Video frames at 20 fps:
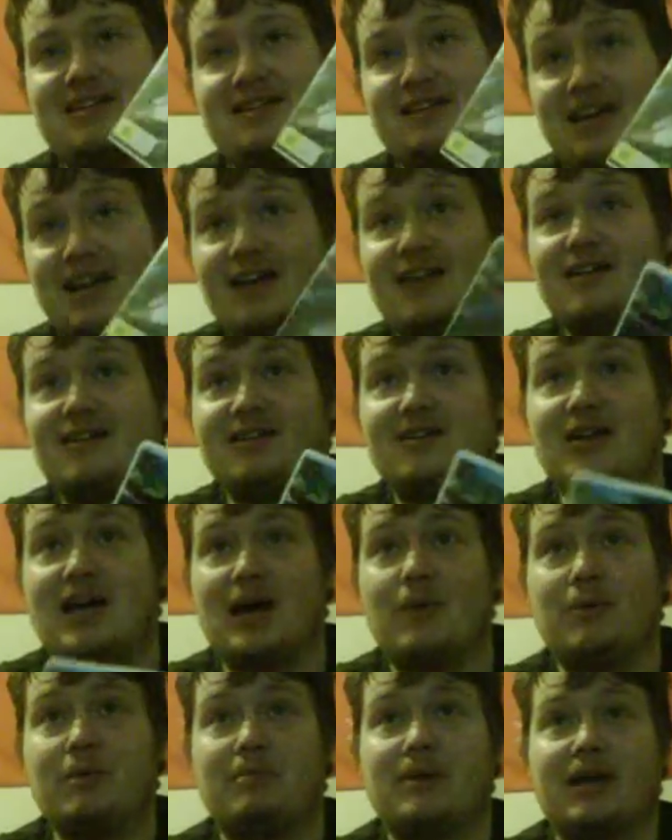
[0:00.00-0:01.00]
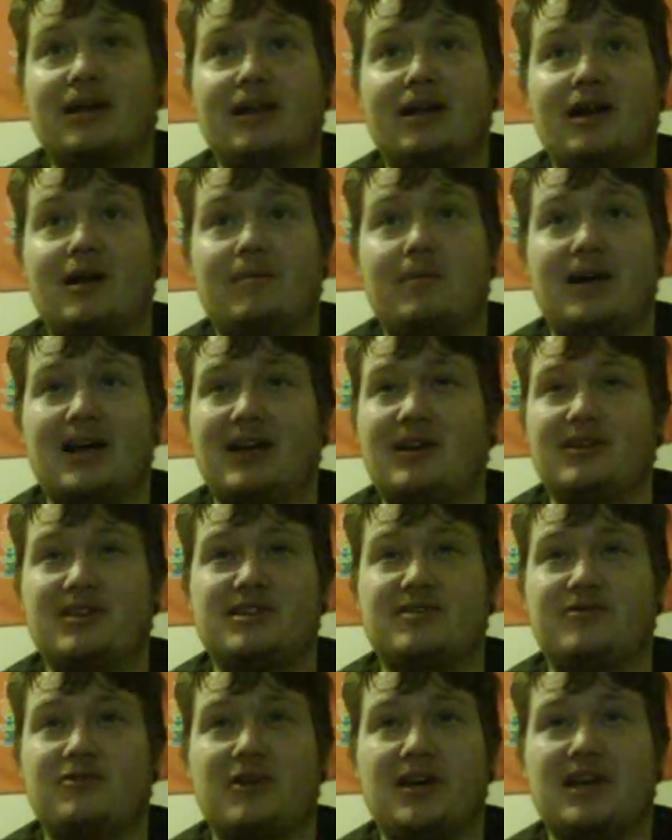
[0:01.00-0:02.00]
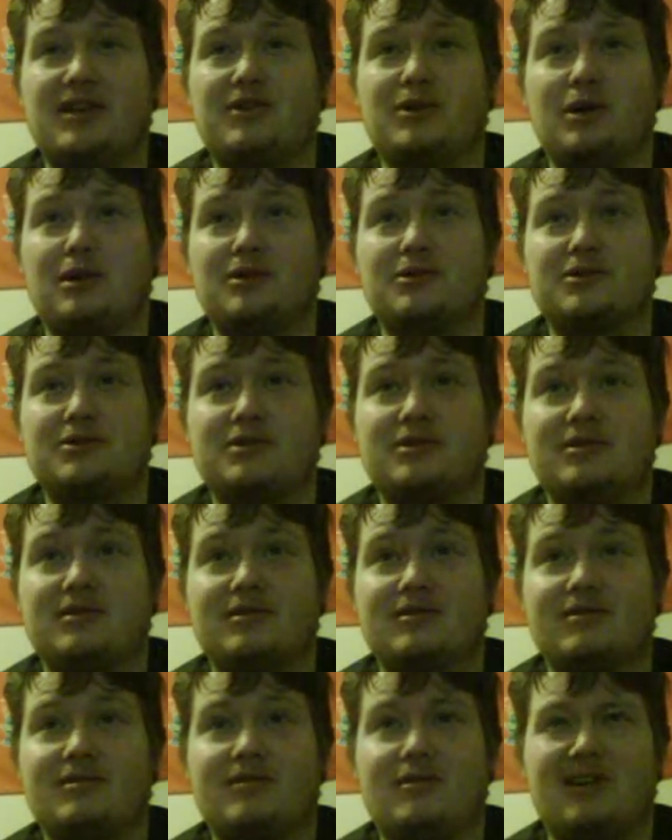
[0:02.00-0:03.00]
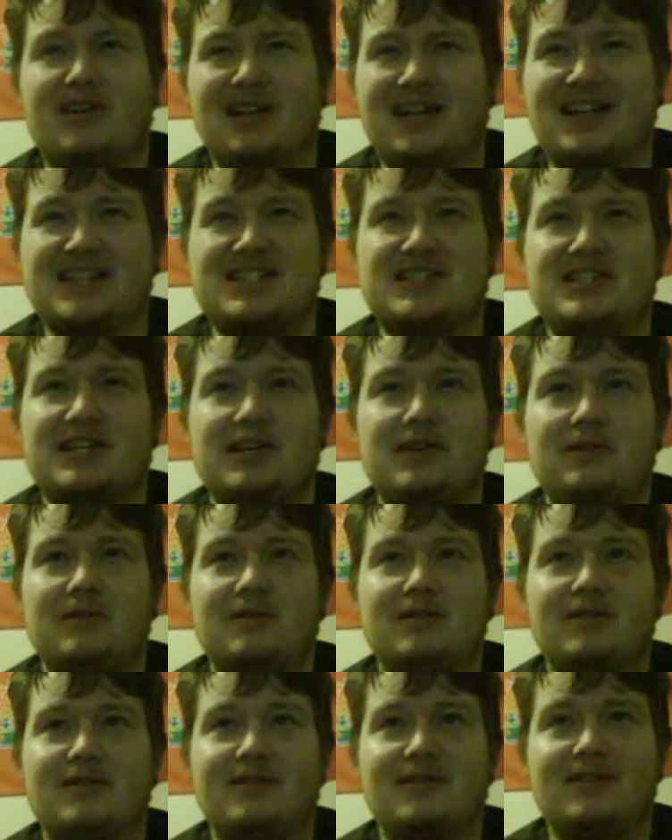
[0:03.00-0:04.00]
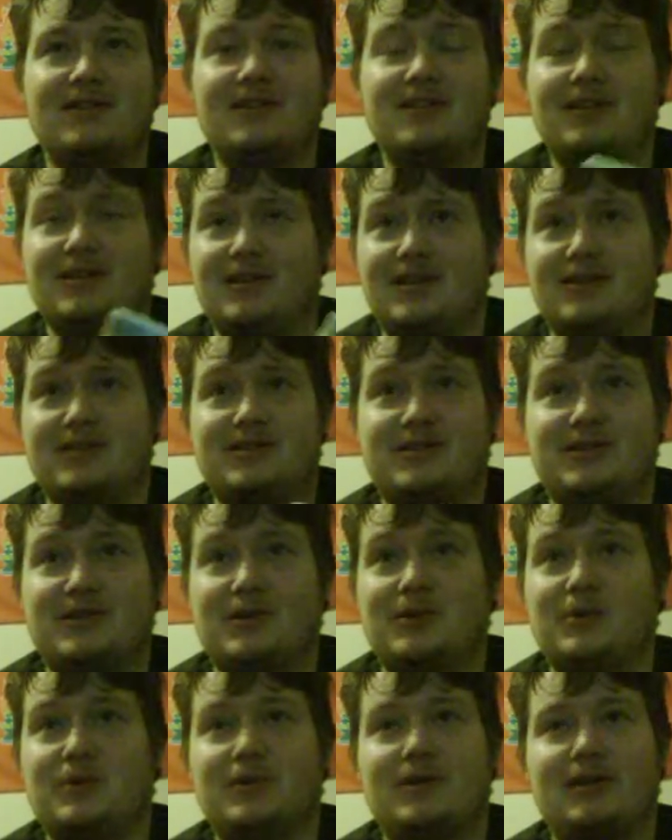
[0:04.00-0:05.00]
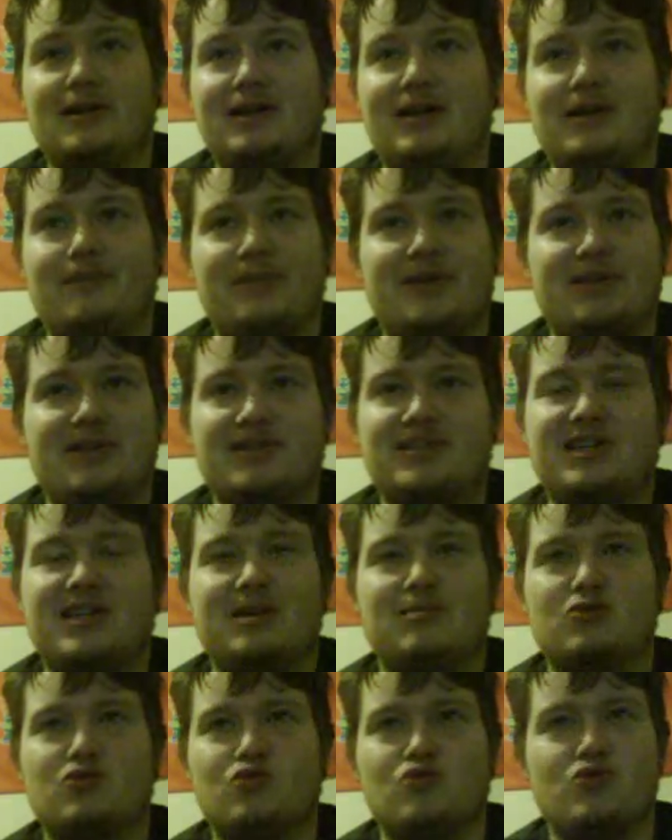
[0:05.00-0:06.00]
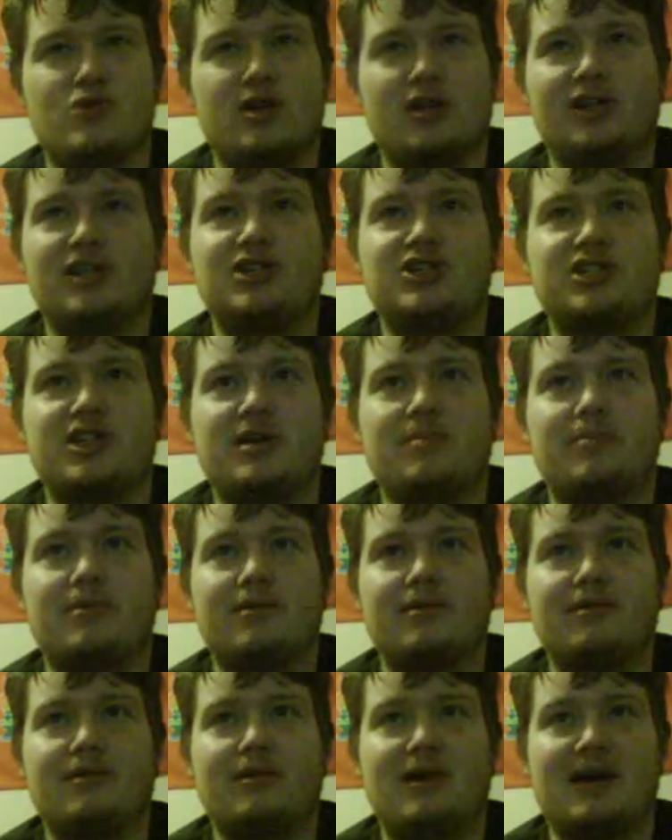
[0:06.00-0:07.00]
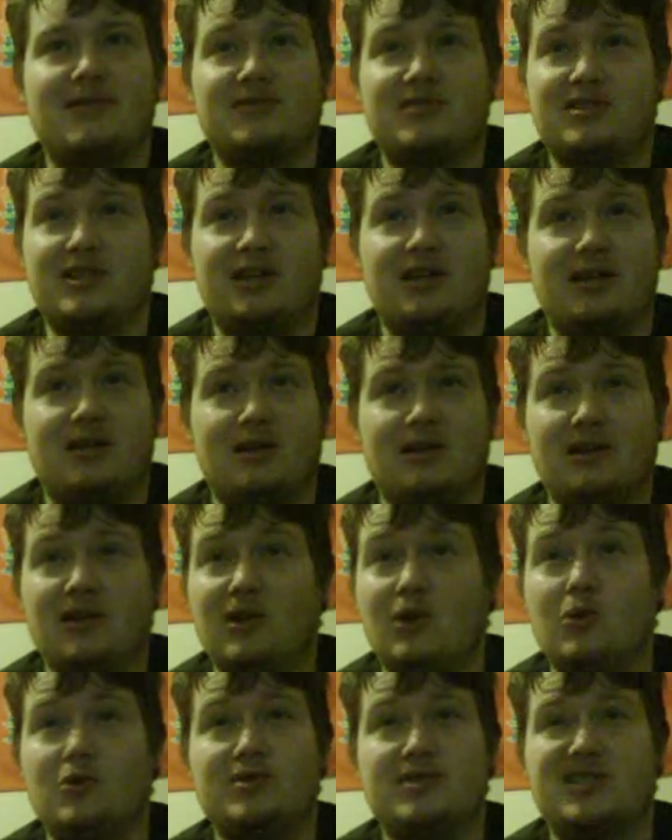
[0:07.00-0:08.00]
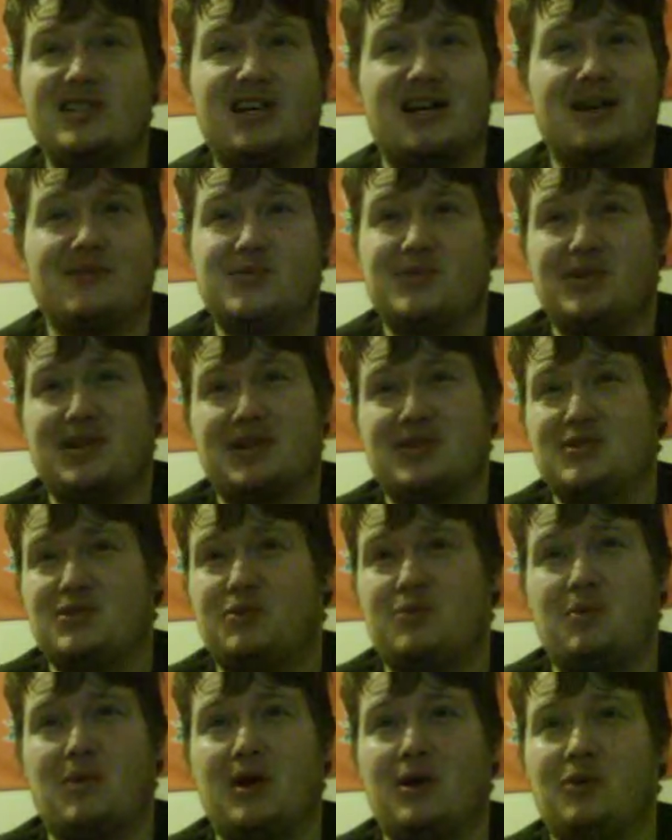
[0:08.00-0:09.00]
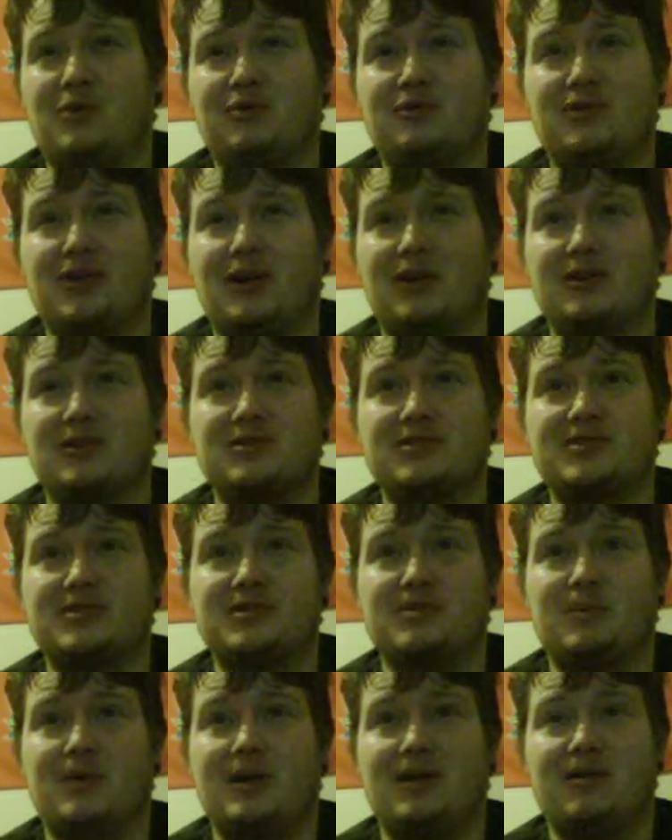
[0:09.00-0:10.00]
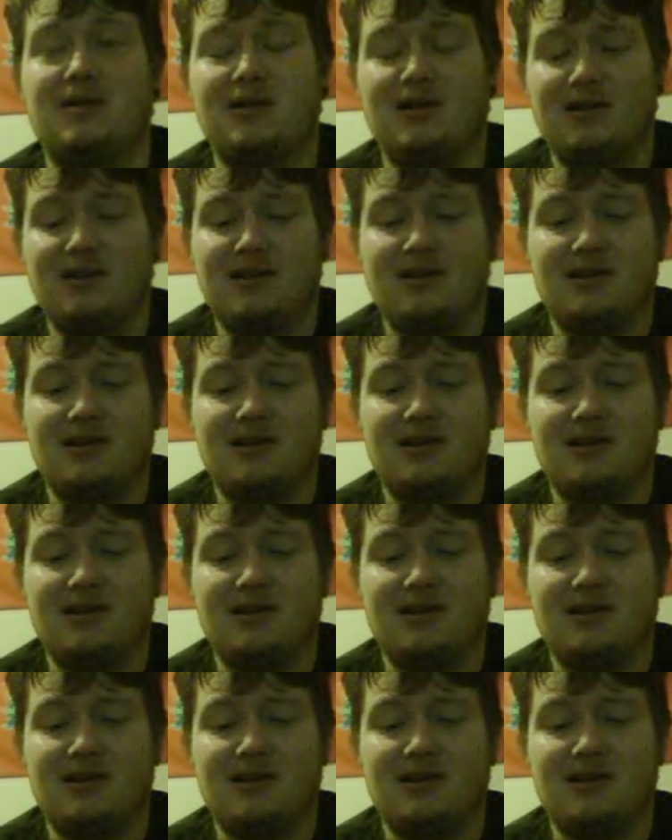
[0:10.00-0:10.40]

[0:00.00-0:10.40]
Yeah, I would pick it up. I got this for $8 on like a sale. So, I mean, this game's really cheap. I've seen it loads of times for like $12 as well.